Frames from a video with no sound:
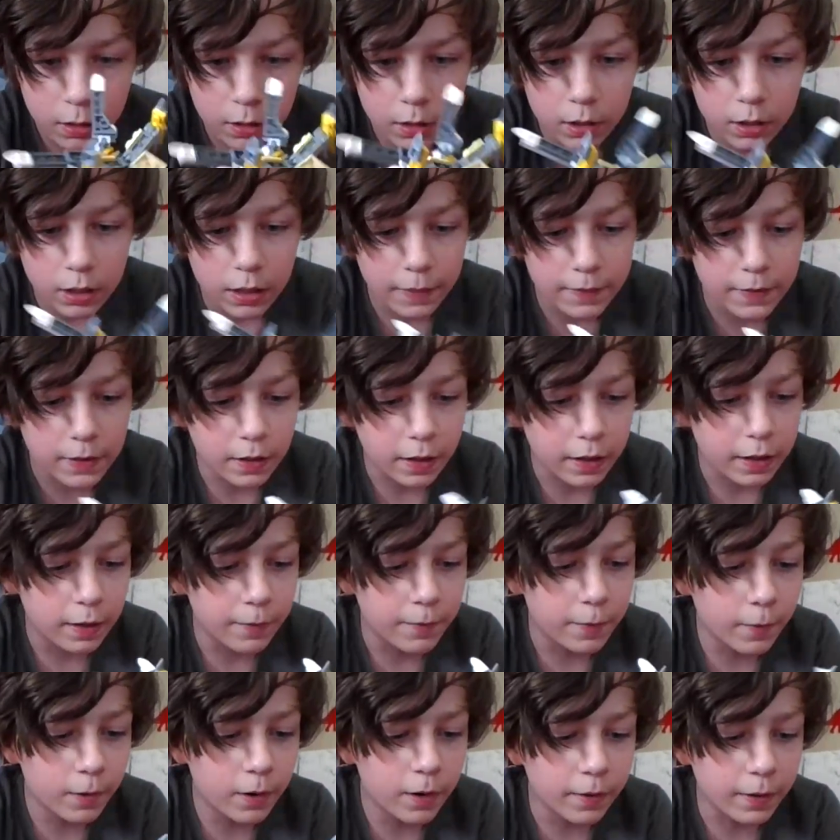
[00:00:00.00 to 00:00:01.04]
You have to, if
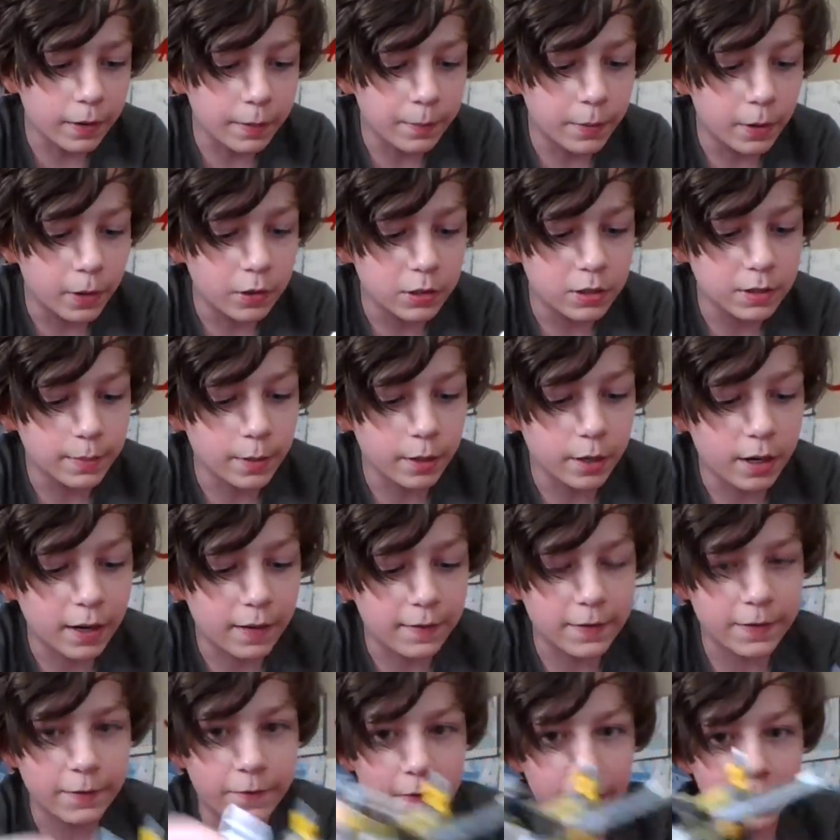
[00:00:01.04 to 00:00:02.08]
you want to like pose him, you're gonna have
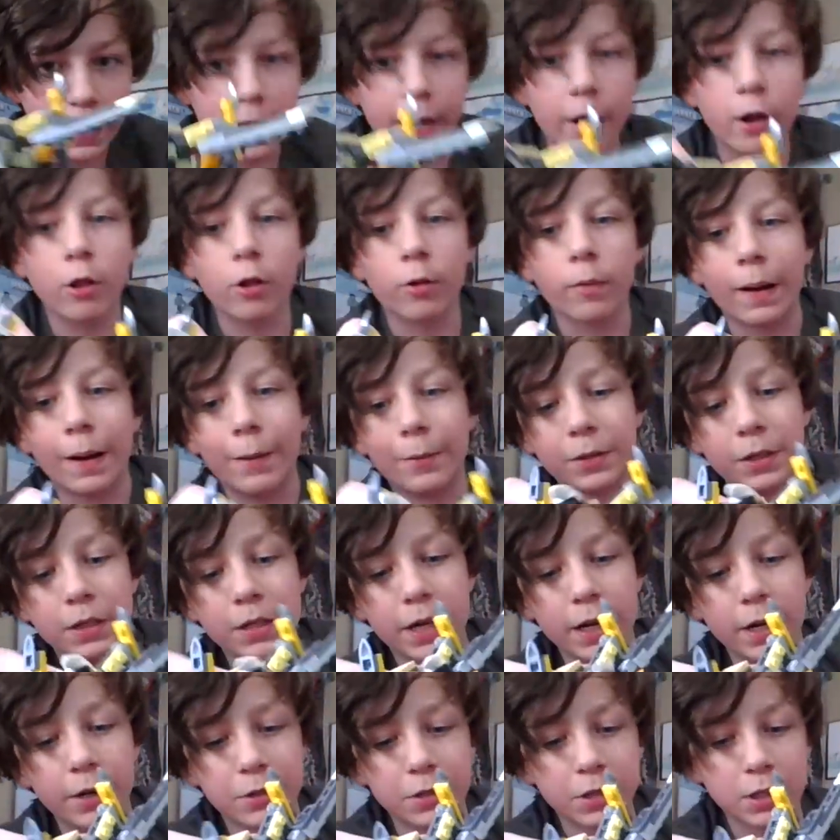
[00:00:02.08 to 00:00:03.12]
to finagle around with the
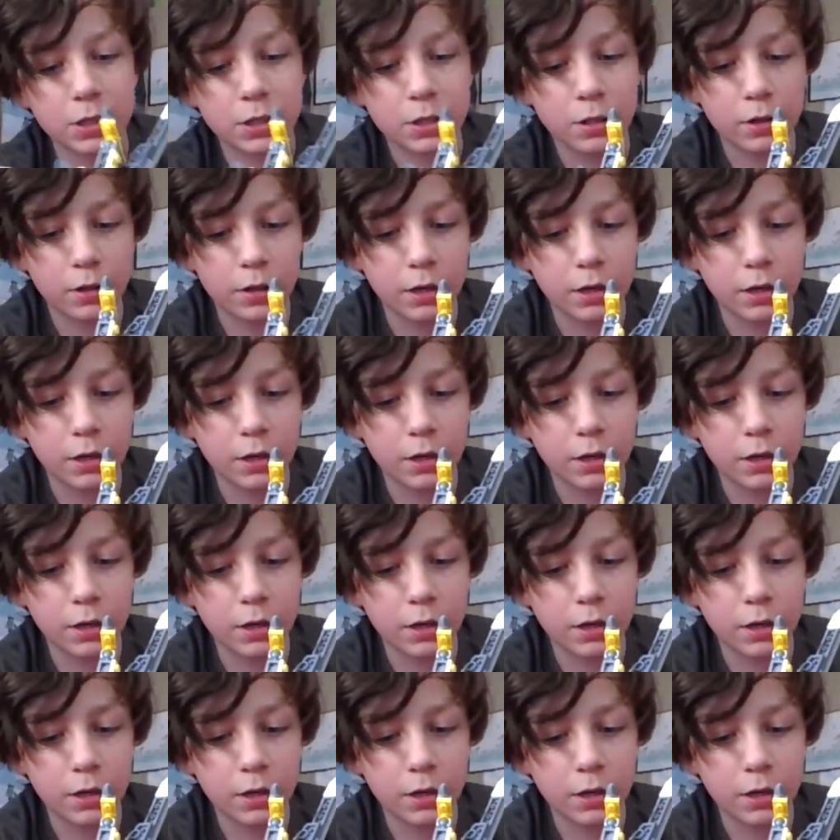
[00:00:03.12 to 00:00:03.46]
tails because